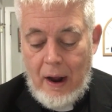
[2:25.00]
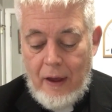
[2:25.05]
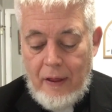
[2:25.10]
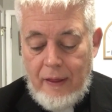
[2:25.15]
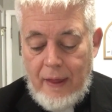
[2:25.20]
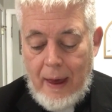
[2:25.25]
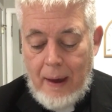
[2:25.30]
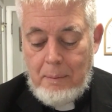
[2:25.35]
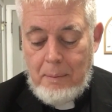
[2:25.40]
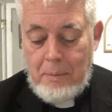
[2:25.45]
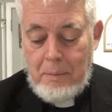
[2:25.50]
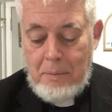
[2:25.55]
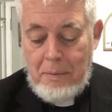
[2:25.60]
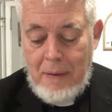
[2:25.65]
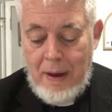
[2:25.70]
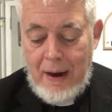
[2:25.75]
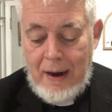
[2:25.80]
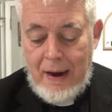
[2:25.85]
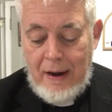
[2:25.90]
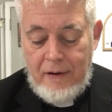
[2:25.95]
that
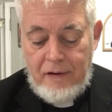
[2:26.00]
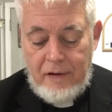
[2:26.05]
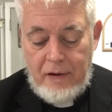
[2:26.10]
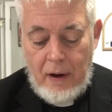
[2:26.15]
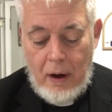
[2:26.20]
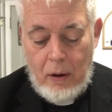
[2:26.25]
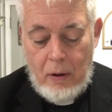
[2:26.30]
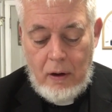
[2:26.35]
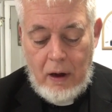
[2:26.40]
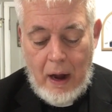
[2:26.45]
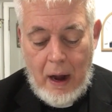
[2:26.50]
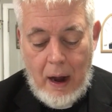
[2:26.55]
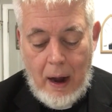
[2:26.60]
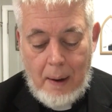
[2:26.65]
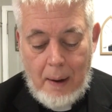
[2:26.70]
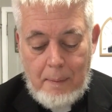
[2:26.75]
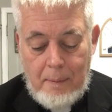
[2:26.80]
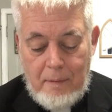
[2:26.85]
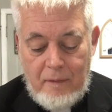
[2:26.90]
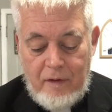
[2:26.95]
many shall
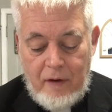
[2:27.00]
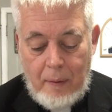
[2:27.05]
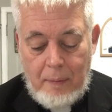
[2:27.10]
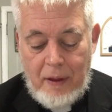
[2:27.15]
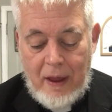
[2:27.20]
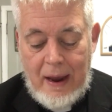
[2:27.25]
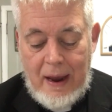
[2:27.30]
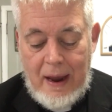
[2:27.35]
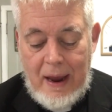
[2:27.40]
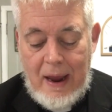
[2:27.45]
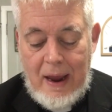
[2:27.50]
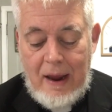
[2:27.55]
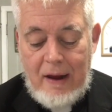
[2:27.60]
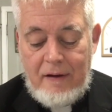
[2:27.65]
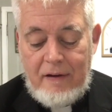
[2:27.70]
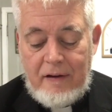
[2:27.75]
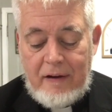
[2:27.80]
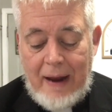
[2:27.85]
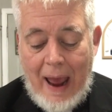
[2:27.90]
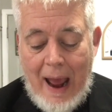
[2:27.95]
come from the
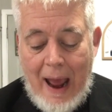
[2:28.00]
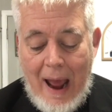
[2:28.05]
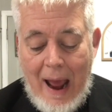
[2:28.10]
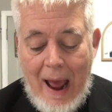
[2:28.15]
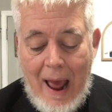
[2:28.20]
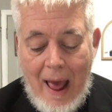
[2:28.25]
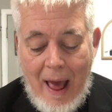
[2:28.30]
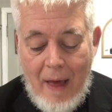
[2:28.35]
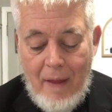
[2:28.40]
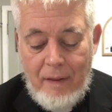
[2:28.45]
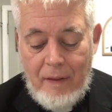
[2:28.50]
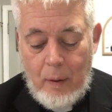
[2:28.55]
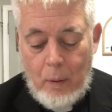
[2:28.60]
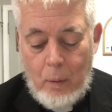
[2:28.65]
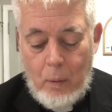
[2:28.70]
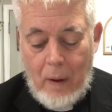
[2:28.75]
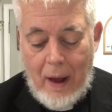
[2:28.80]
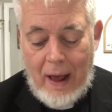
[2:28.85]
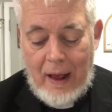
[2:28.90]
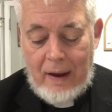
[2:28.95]
east and the
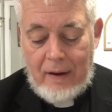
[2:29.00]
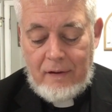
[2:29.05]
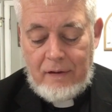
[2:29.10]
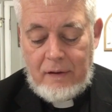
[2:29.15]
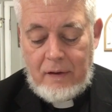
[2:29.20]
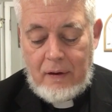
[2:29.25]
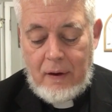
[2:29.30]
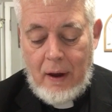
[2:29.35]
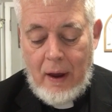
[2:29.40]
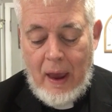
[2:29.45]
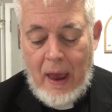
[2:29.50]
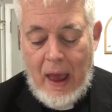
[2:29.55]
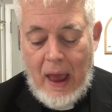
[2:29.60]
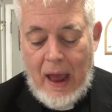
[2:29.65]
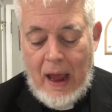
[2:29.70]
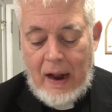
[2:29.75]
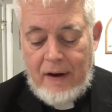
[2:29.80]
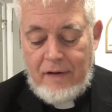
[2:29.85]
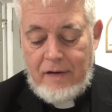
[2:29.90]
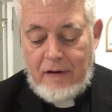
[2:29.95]
west
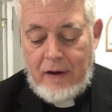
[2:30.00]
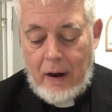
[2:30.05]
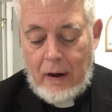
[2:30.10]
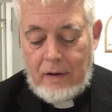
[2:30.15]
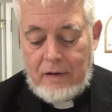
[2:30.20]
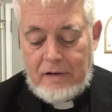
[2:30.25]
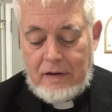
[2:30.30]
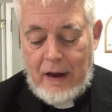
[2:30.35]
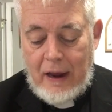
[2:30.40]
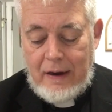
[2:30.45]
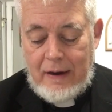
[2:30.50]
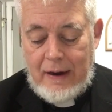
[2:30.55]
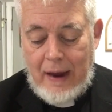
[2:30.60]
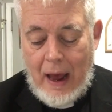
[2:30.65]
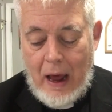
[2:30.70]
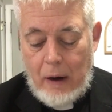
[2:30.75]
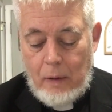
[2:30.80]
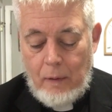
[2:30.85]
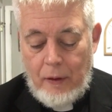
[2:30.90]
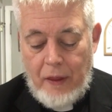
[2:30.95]
and shall sit
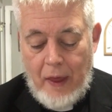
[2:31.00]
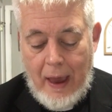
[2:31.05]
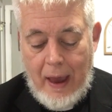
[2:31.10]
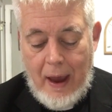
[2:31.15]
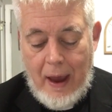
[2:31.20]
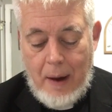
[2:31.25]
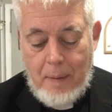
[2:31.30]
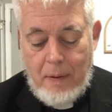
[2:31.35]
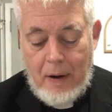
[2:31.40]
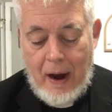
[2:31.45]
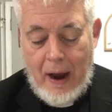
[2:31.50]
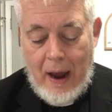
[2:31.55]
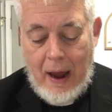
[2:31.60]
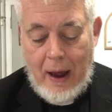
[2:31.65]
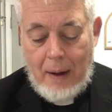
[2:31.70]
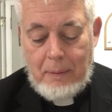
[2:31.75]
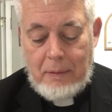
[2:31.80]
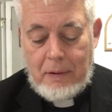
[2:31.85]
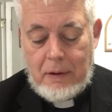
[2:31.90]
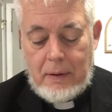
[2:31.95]
down with
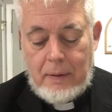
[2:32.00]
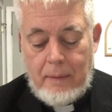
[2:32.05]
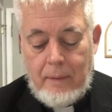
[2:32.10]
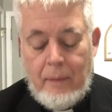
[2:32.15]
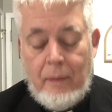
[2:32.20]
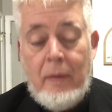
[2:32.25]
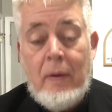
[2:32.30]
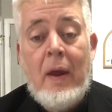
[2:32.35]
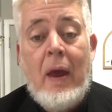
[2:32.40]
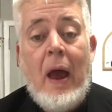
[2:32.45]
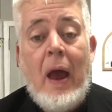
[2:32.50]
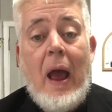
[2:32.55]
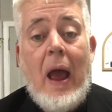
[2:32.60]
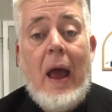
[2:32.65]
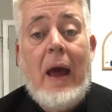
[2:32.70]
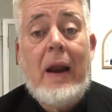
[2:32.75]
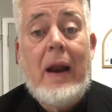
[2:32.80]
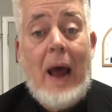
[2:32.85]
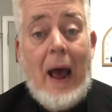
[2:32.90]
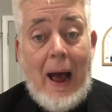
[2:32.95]
Abraham
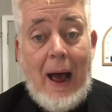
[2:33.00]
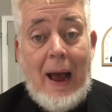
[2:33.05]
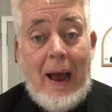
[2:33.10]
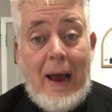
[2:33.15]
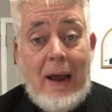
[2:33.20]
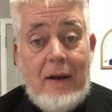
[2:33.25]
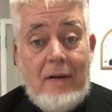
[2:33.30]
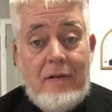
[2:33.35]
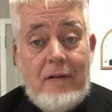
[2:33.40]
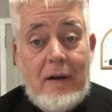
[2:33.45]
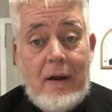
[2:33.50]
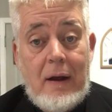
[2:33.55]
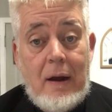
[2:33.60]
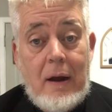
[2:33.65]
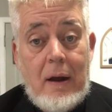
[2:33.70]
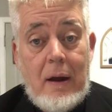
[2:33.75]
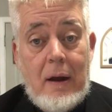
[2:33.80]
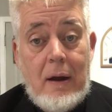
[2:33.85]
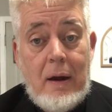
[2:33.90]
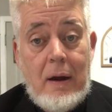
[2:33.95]
and Isaac
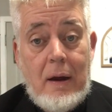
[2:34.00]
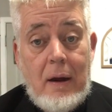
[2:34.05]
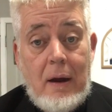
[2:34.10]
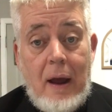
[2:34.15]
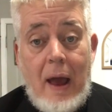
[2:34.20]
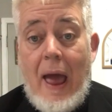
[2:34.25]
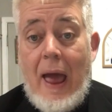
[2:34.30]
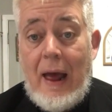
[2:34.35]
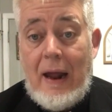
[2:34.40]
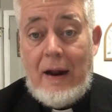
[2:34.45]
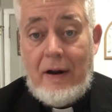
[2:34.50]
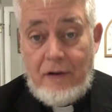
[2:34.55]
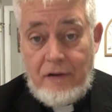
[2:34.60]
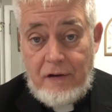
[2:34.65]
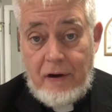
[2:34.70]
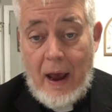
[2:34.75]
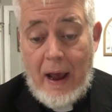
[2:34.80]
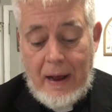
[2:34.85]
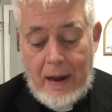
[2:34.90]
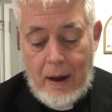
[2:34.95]
and
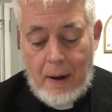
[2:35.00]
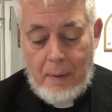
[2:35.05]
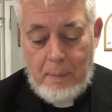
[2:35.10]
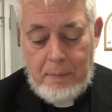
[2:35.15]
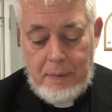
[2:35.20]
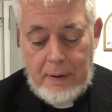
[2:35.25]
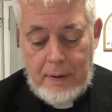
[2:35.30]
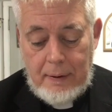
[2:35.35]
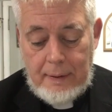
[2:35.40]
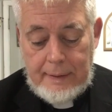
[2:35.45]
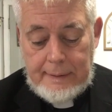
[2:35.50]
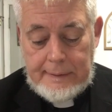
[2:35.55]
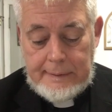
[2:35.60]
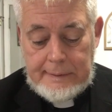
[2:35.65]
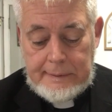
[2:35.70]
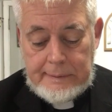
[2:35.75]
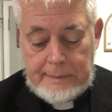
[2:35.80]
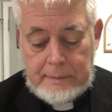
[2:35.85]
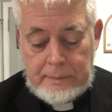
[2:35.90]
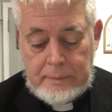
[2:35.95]
Jacob
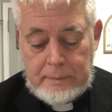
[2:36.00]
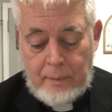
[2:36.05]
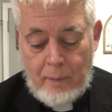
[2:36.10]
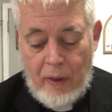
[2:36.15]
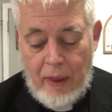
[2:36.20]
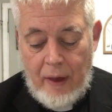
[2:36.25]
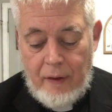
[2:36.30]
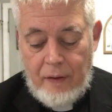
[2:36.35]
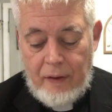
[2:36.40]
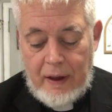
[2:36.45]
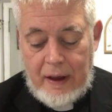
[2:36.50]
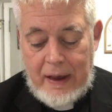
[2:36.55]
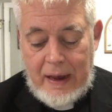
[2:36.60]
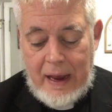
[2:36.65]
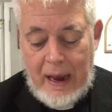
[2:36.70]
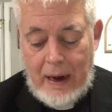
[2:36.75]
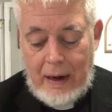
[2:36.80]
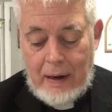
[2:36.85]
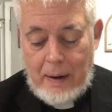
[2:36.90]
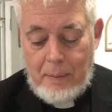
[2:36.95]
in the
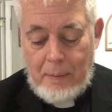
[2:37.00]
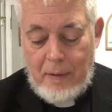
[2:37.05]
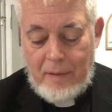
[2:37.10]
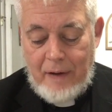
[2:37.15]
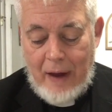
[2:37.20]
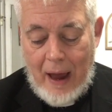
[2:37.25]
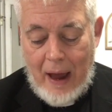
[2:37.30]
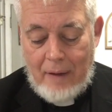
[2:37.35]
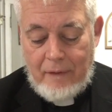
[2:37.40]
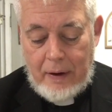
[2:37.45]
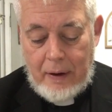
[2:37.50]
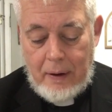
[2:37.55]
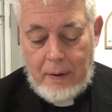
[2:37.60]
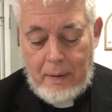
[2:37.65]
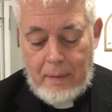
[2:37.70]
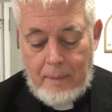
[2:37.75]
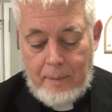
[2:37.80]
kingdom of heaven.